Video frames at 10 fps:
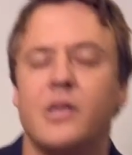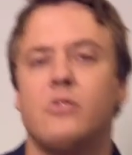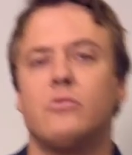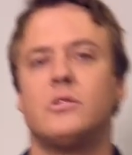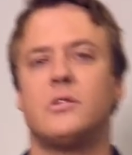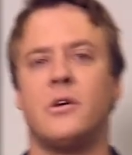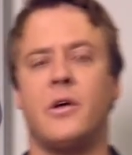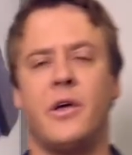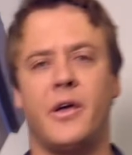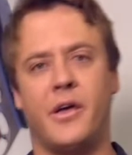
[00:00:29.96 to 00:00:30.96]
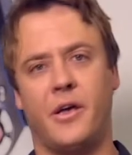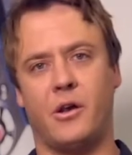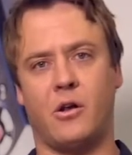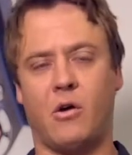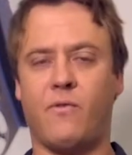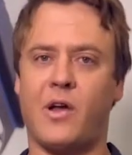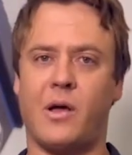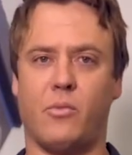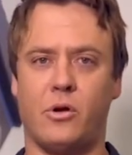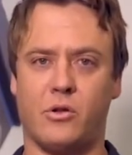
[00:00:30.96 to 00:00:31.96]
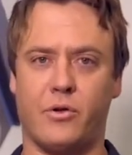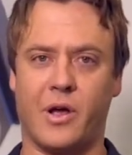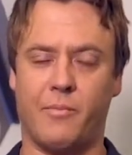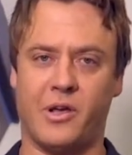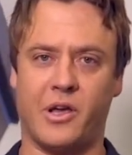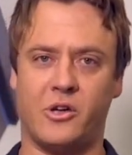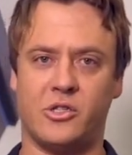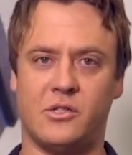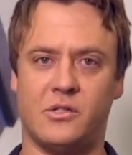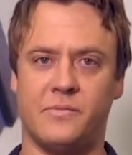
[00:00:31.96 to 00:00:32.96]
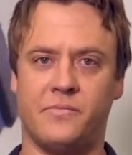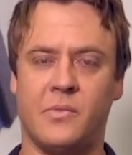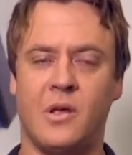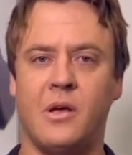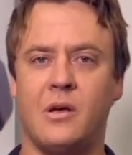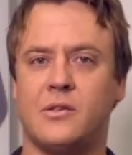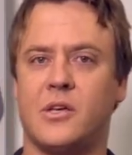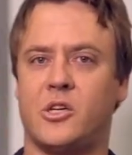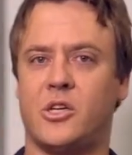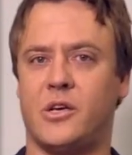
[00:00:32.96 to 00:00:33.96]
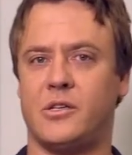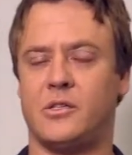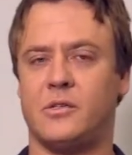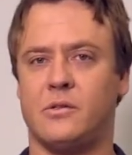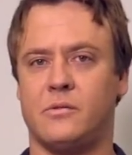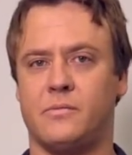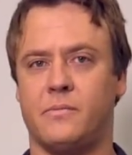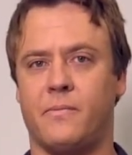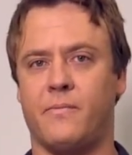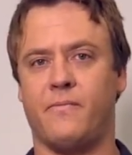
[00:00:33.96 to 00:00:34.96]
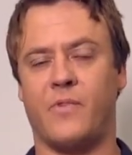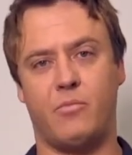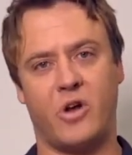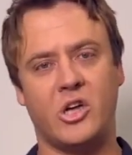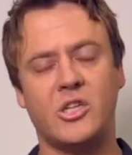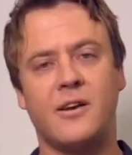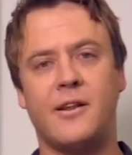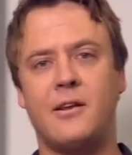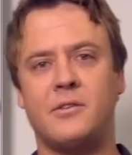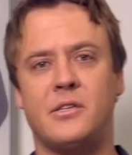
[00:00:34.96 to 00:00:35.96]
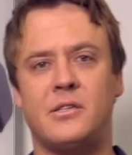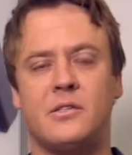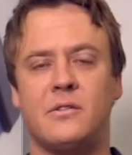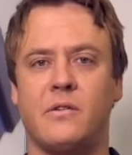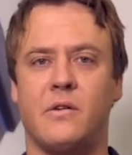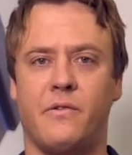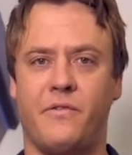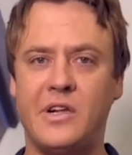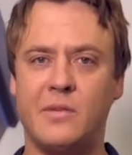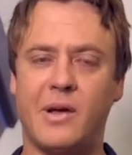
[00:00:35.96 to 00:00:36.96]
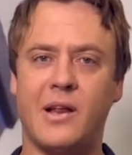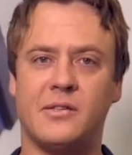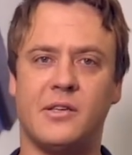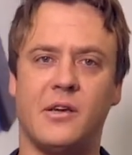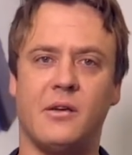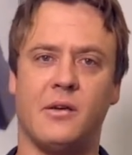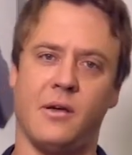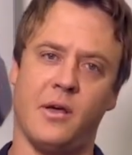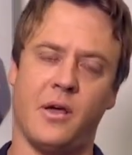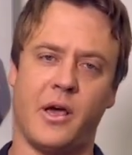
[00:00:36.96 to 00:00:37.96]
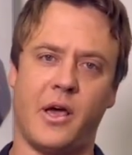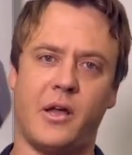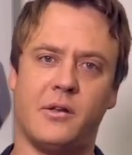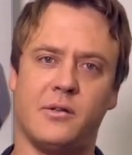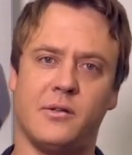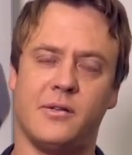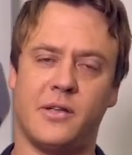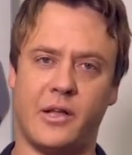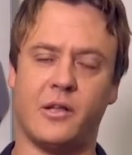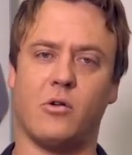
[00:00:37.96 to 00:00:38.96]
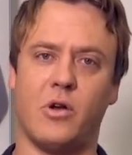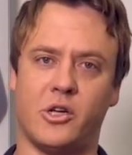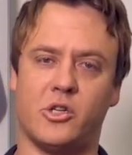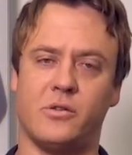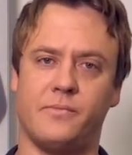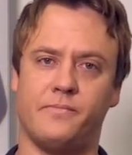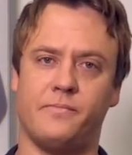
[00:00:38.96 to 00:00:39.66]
used in offline monitoring applications, such as vibration analysis, field balancing, and data collection.